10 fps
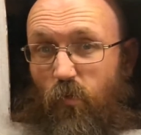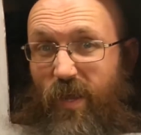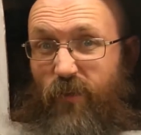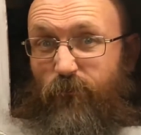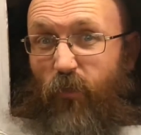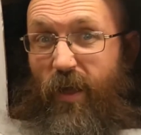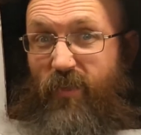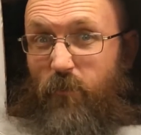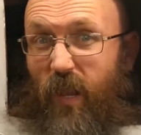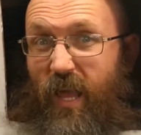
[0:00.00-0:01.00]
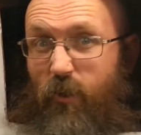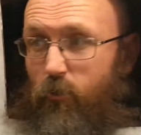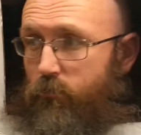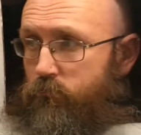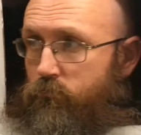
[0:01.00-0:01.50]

We could fly in the Milano.